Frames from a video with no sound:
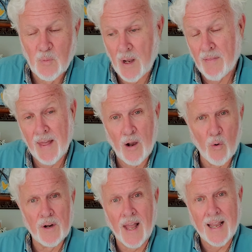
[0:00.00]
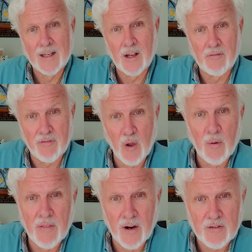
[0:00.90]
Well, they ordained a
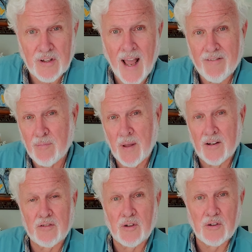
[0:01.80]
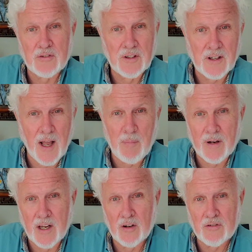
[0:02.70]
few of their staff ministers a couple
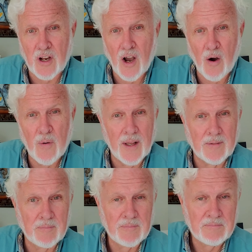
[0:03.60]
of years ago, and